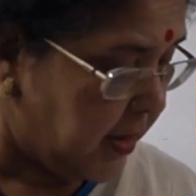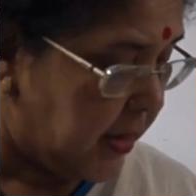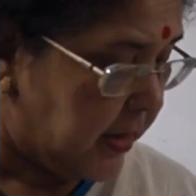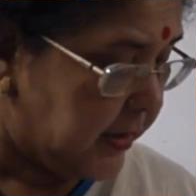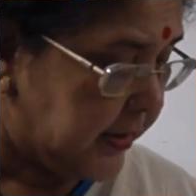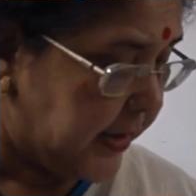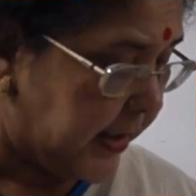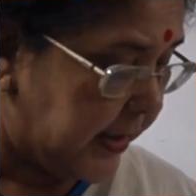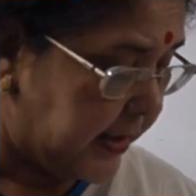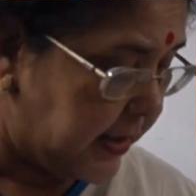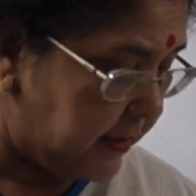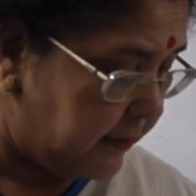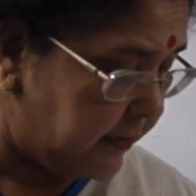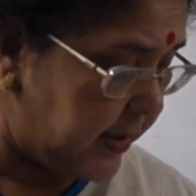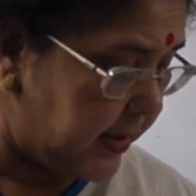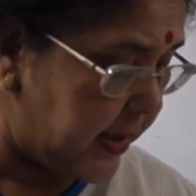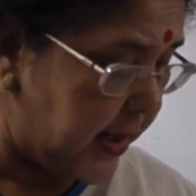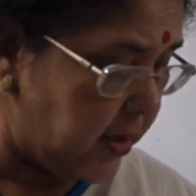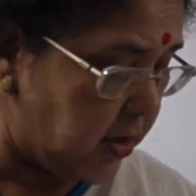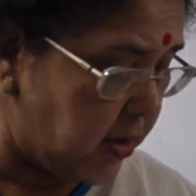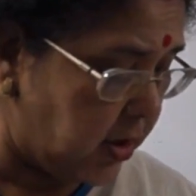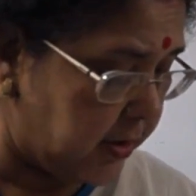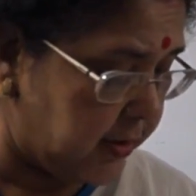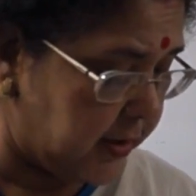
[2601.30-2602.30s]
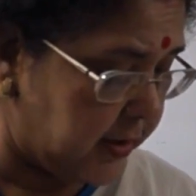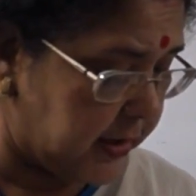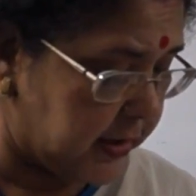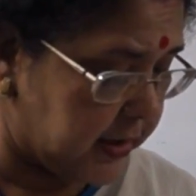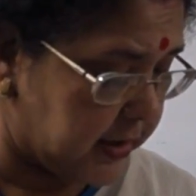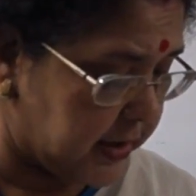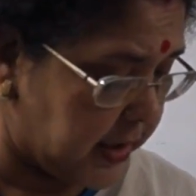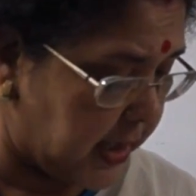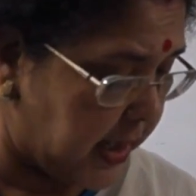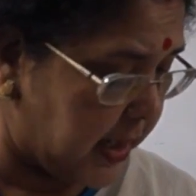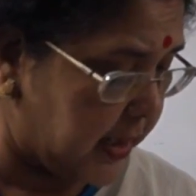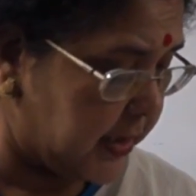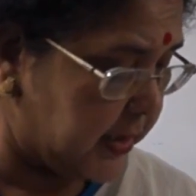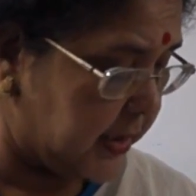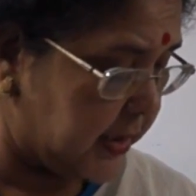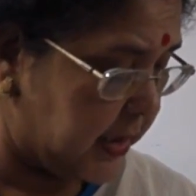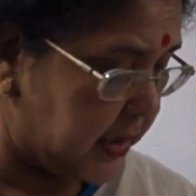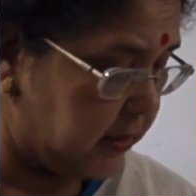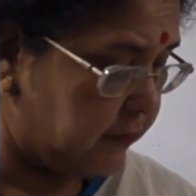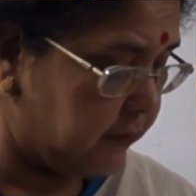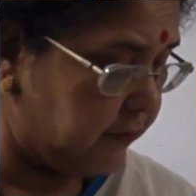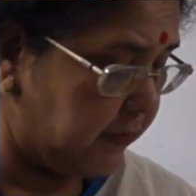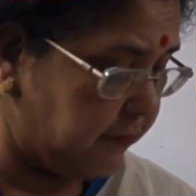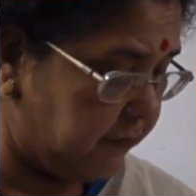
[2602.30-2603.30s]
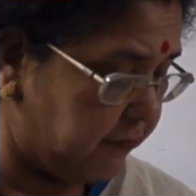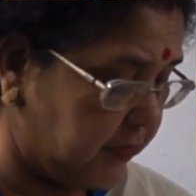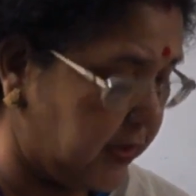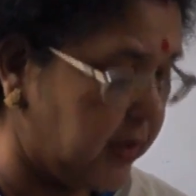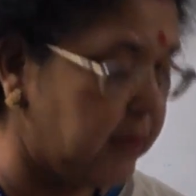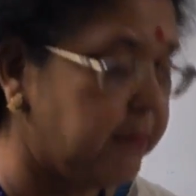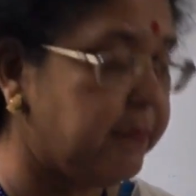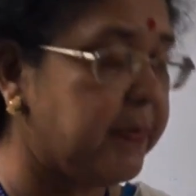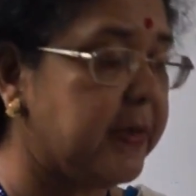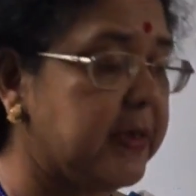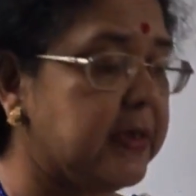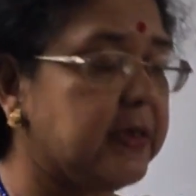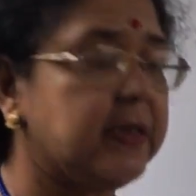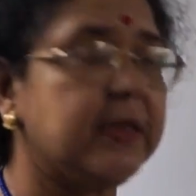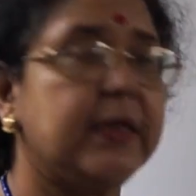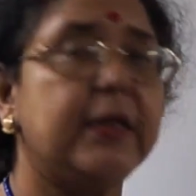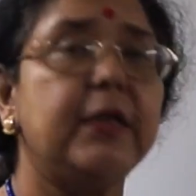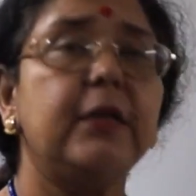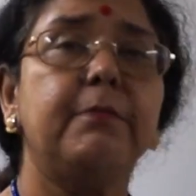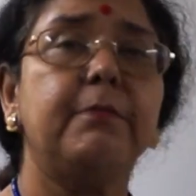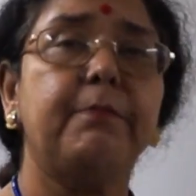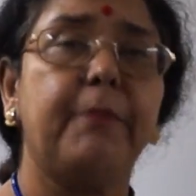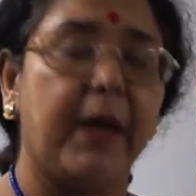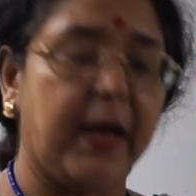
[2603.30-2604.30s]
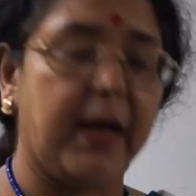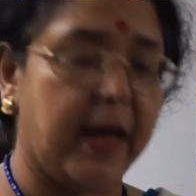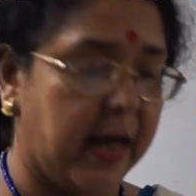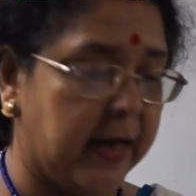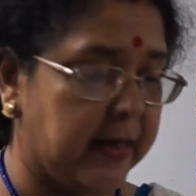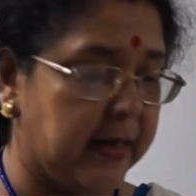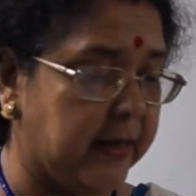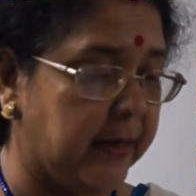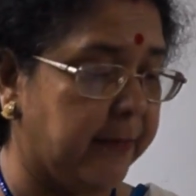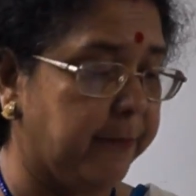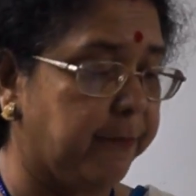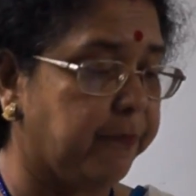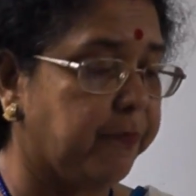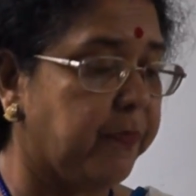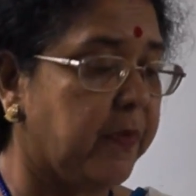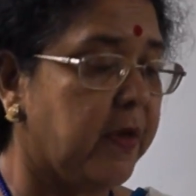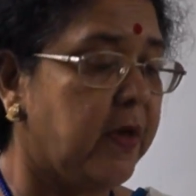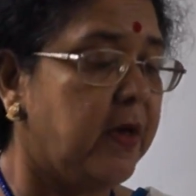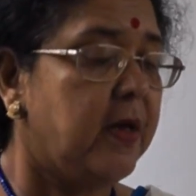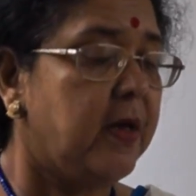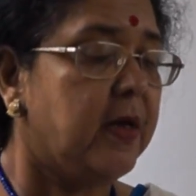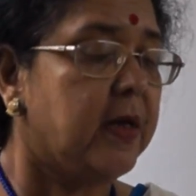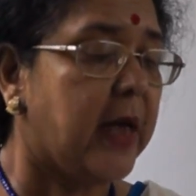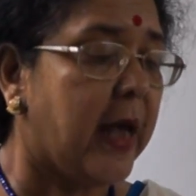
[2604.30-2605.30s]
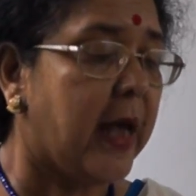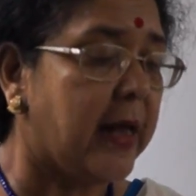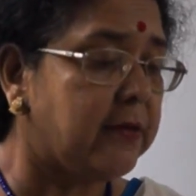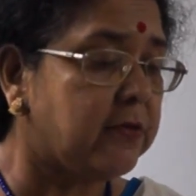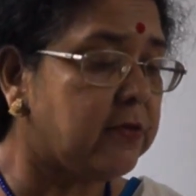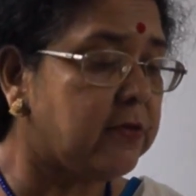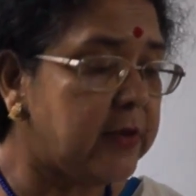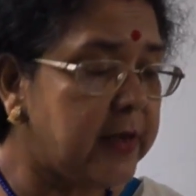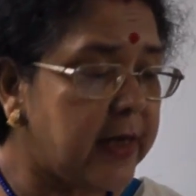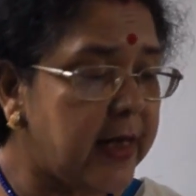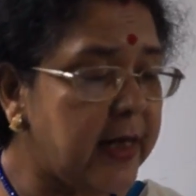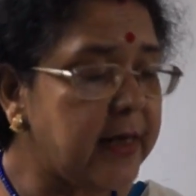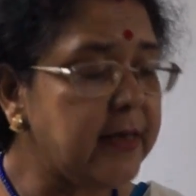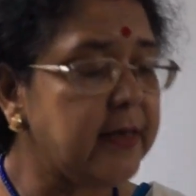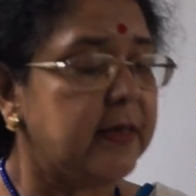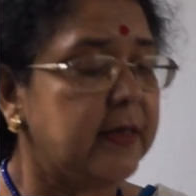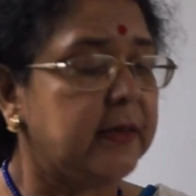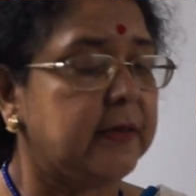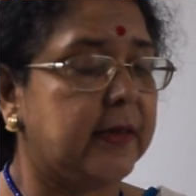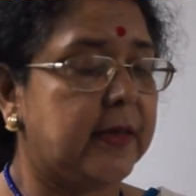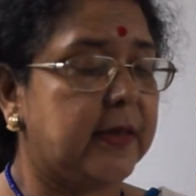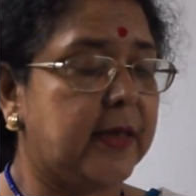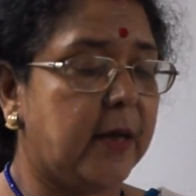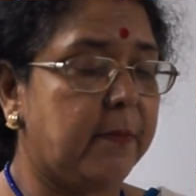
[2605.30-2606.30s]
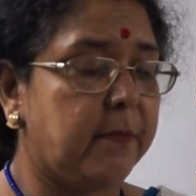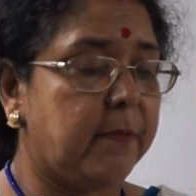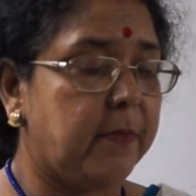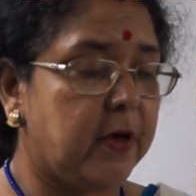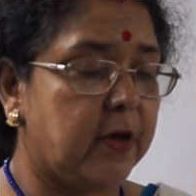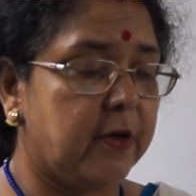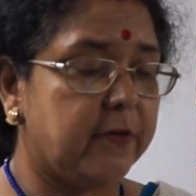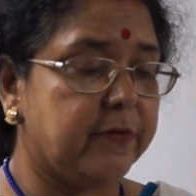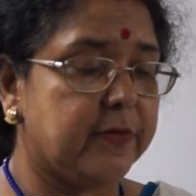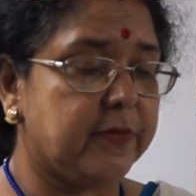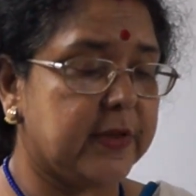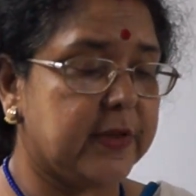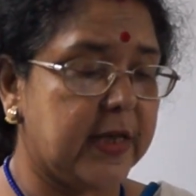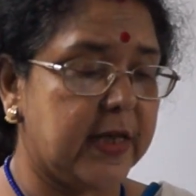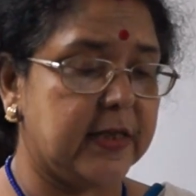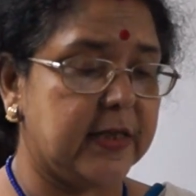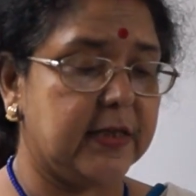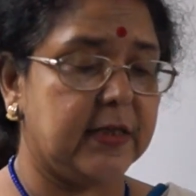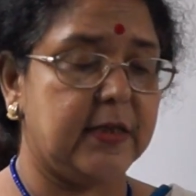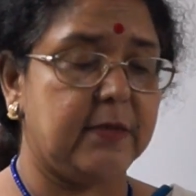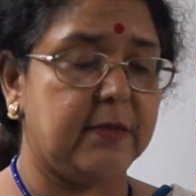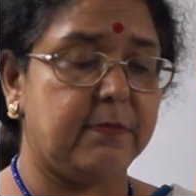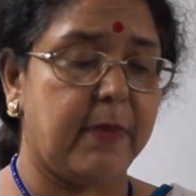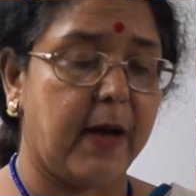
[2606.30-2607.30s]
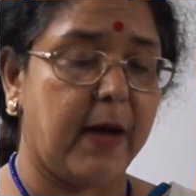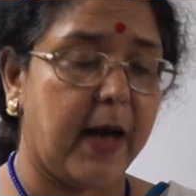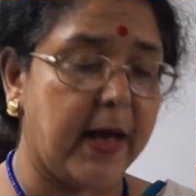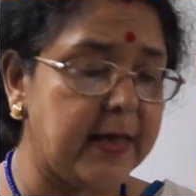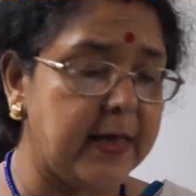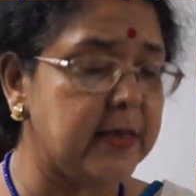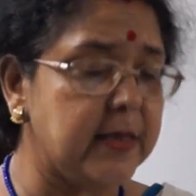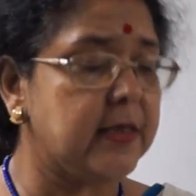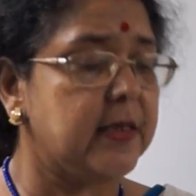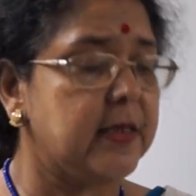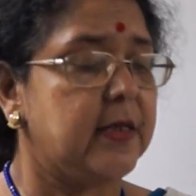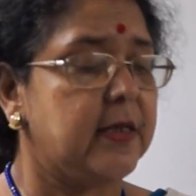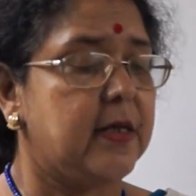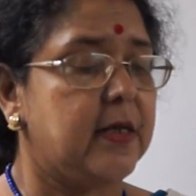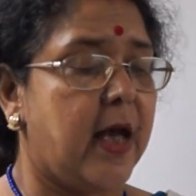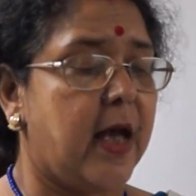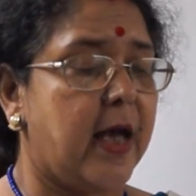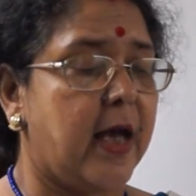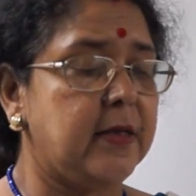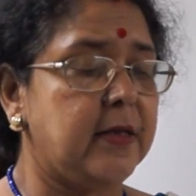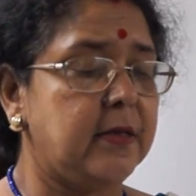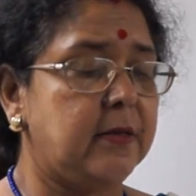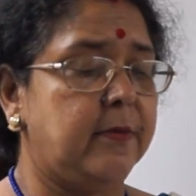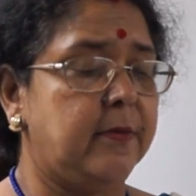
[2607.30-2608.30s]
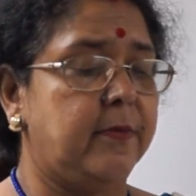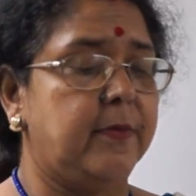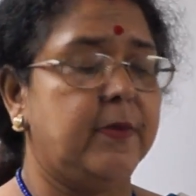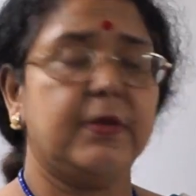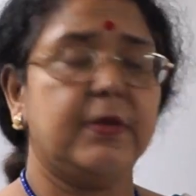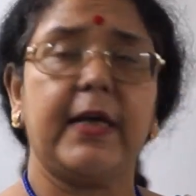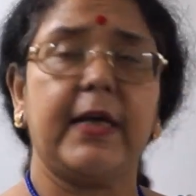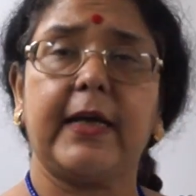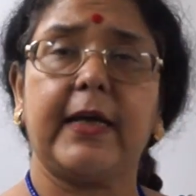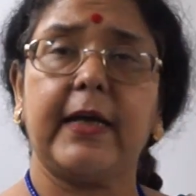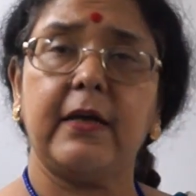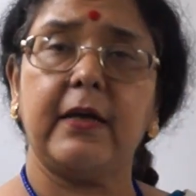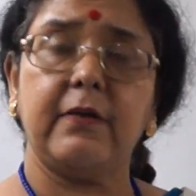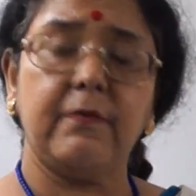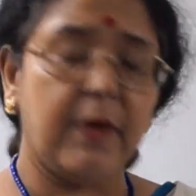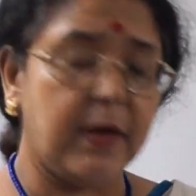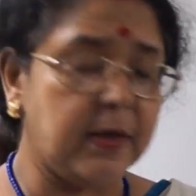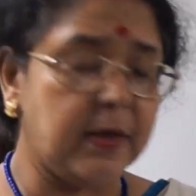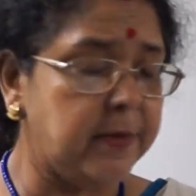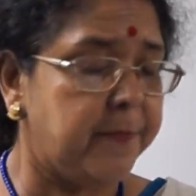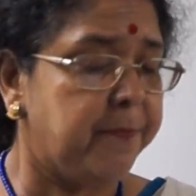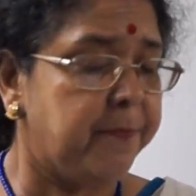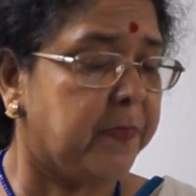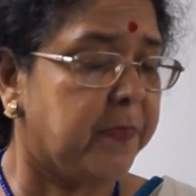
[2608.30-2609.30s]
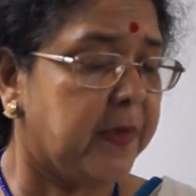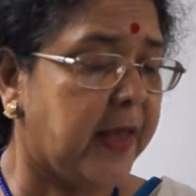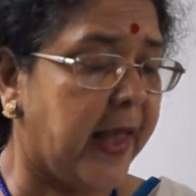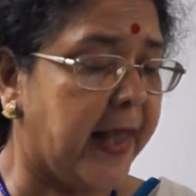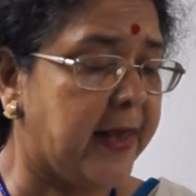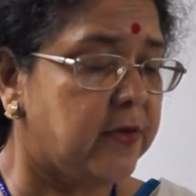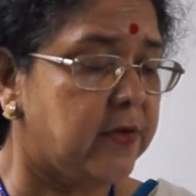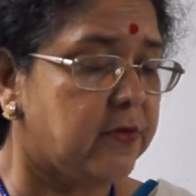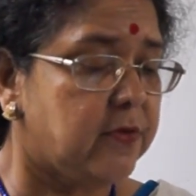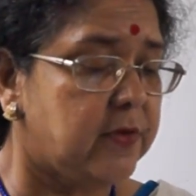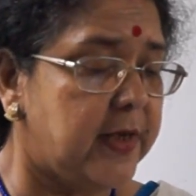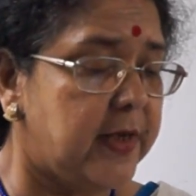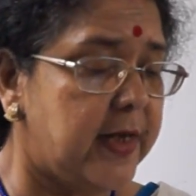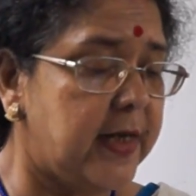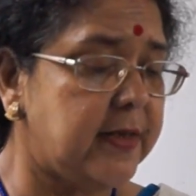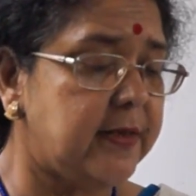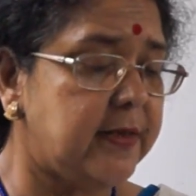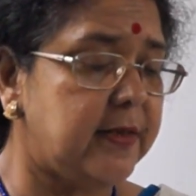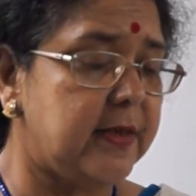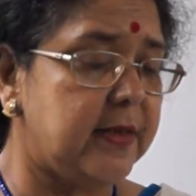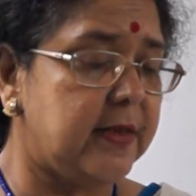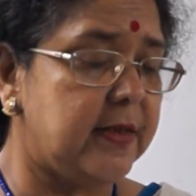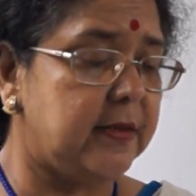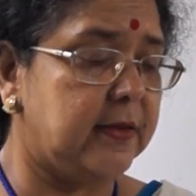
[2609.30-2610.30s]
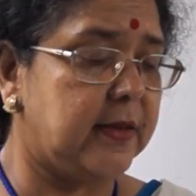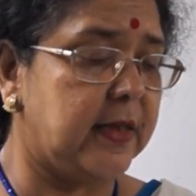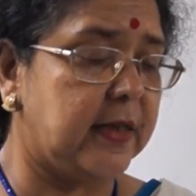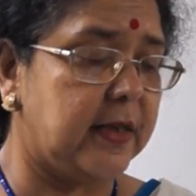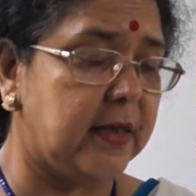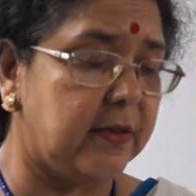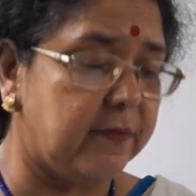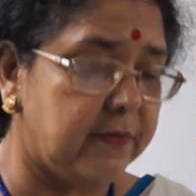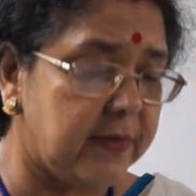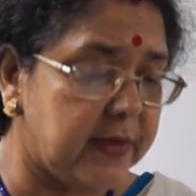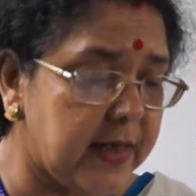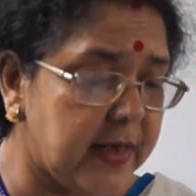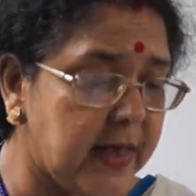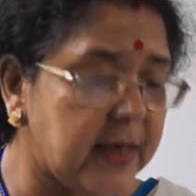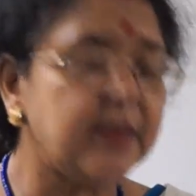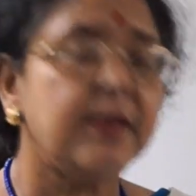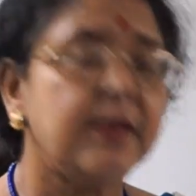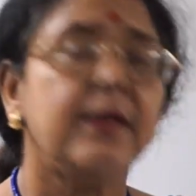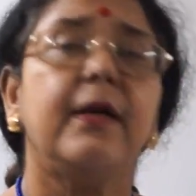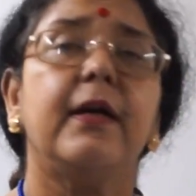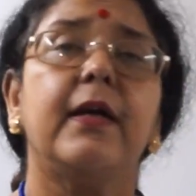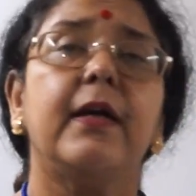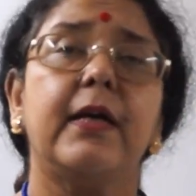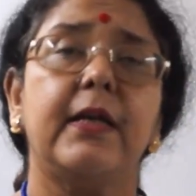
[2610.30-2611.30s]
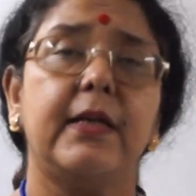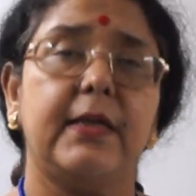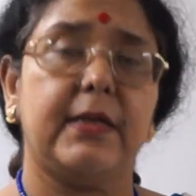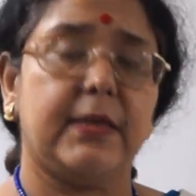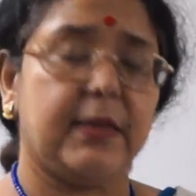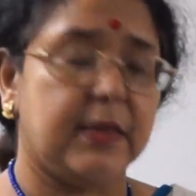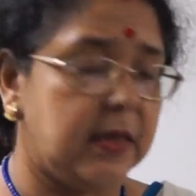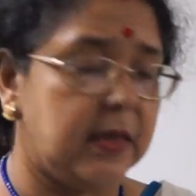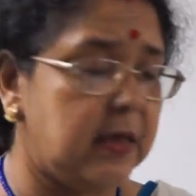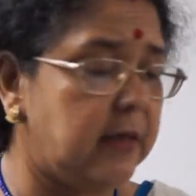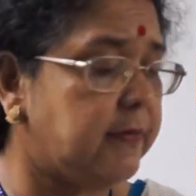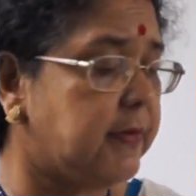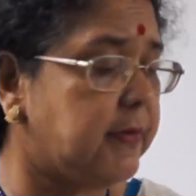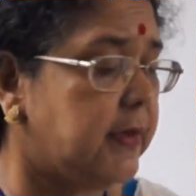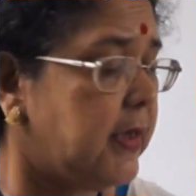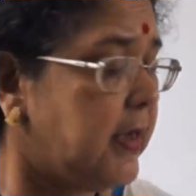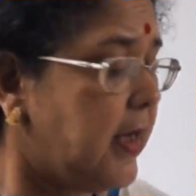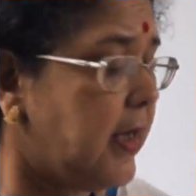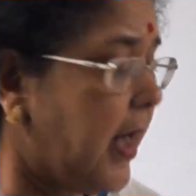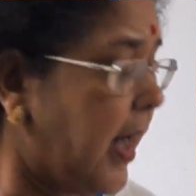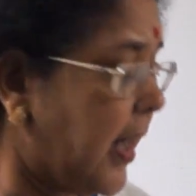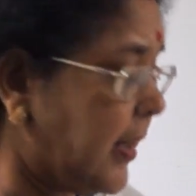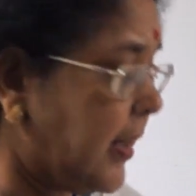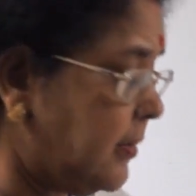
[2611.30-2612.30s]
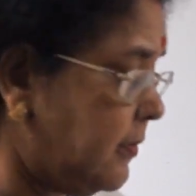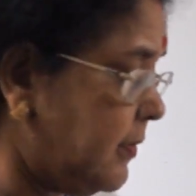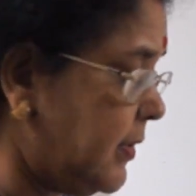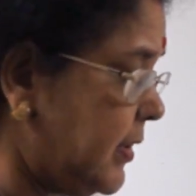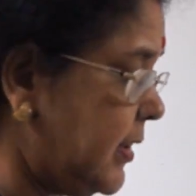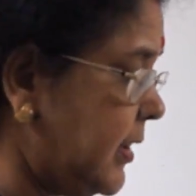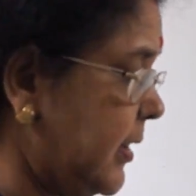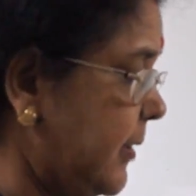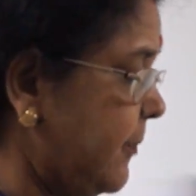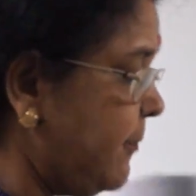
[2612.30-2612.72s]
The dividend on the shares is 15% per annum. Calculate the number of shares he buys, and second one, calculate the dividend he receives annually.